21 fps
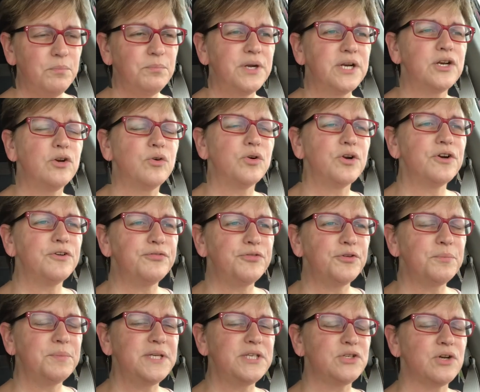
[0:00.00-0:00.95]
But in order
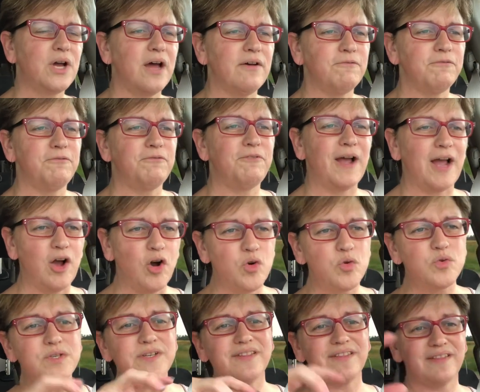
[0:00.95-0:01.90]
for me to have
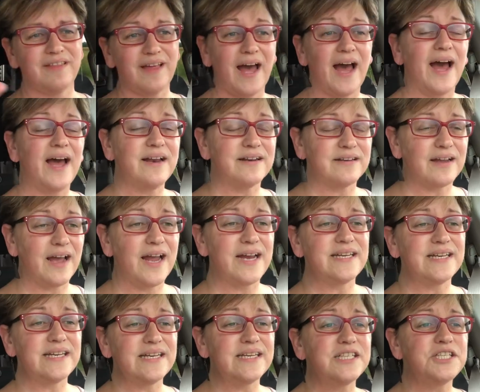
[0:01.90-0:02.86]
found that,
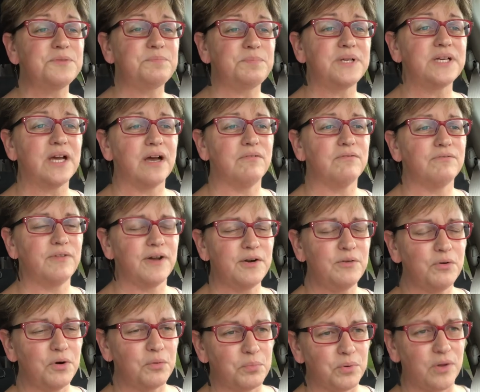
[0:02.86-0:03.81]
I needed to become
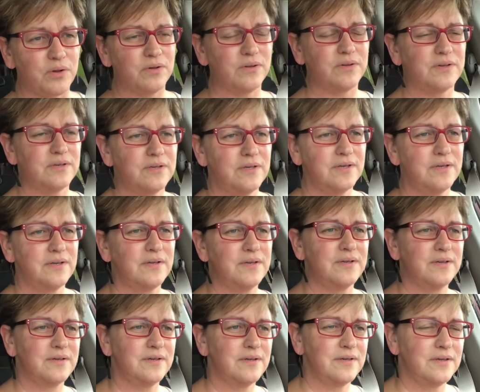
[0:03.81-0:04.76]
vulnerable.
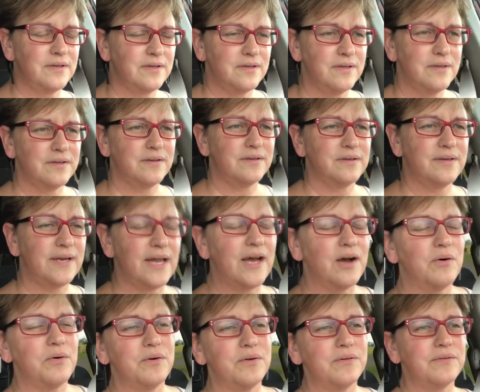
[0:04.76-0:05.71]

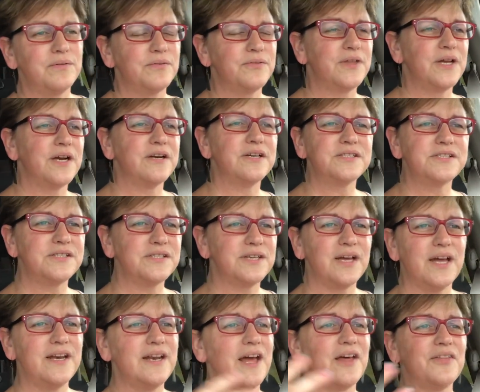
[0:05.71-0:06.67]
Now, there's
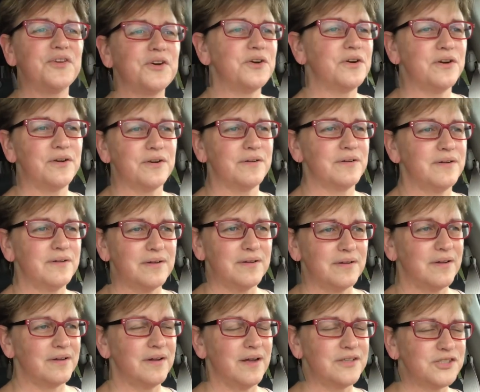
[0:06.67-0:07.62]
another
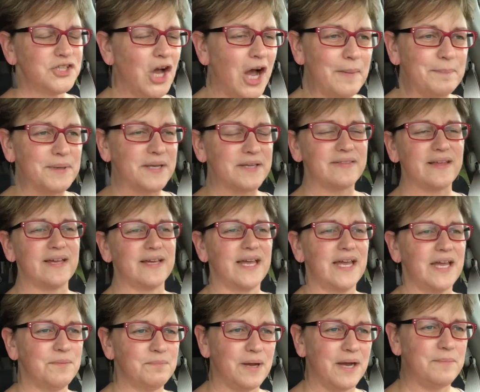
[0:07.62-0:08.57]
topic that
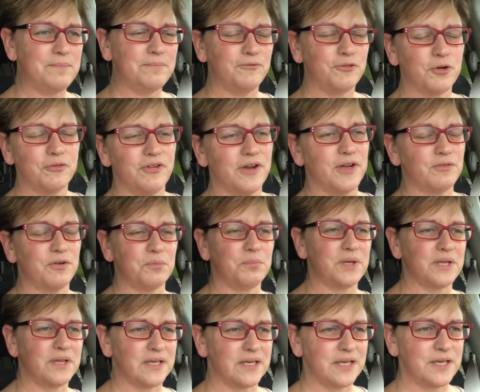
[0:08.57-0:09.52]
came up for
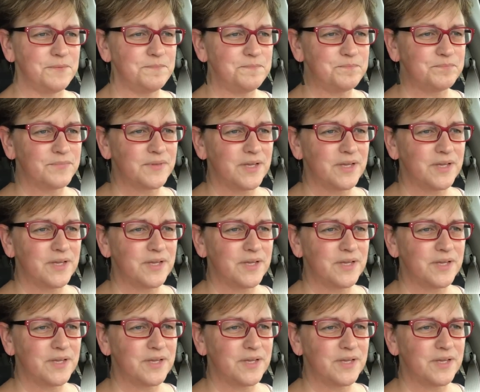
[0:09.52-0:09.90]
vulnerability,